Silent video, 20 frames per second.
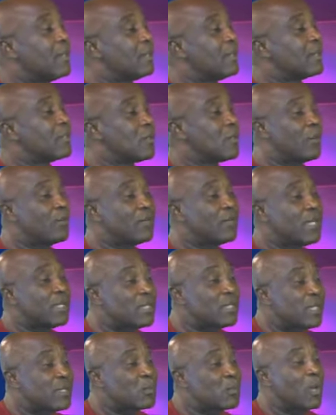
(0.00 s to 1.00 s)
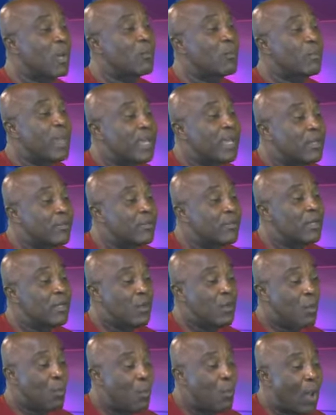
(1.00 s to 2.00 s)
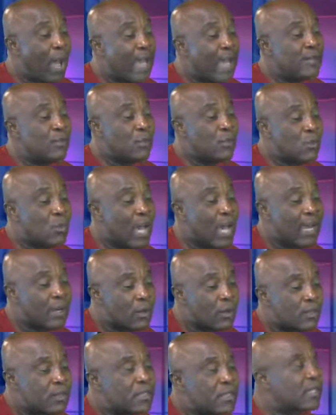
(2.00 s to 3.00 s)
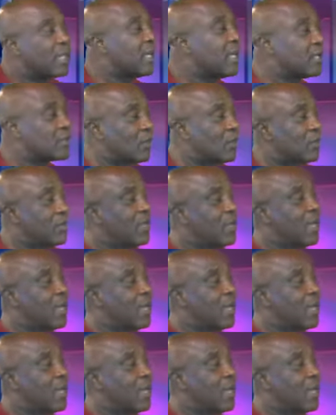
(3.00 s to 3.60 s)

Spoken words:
Some of Nigerians were begging, why did you annul this election?